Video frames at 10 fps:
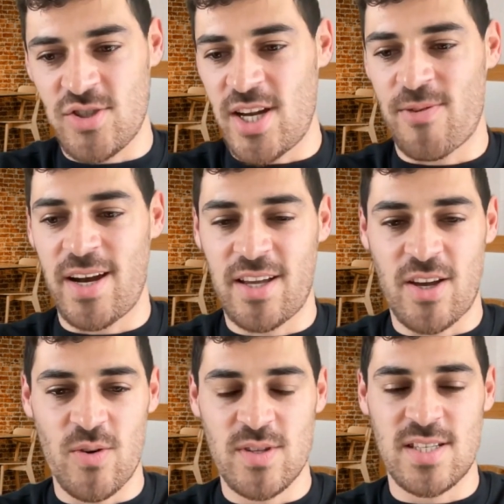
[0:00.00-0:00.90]
generating
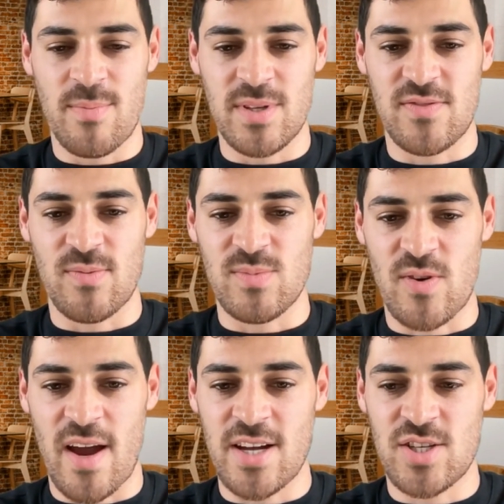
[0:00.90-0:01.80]
code snippets from
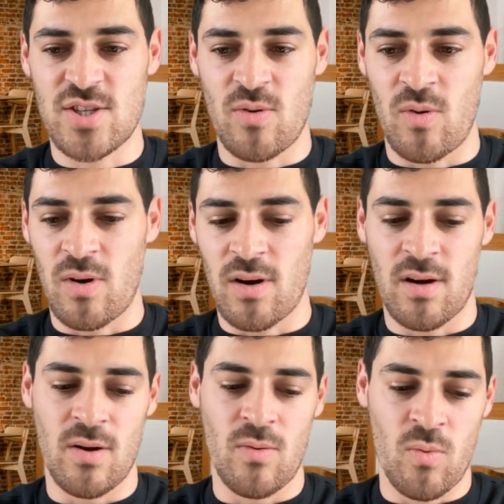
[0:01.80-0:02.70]
scratch,
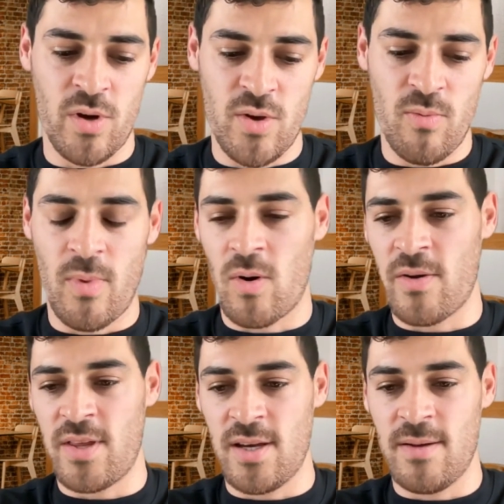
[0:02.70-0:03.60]
or were you
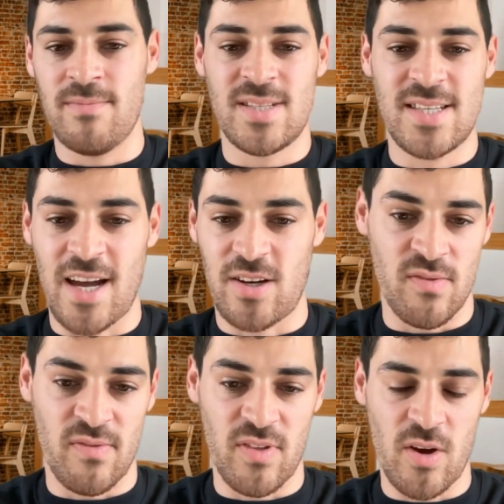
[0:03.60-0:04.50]
more the Stack
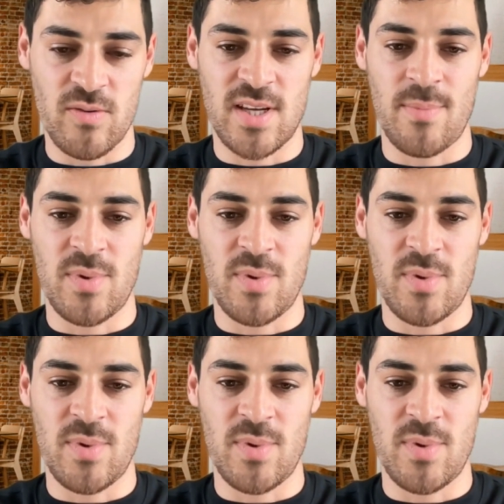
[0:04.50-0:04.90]
Overflow type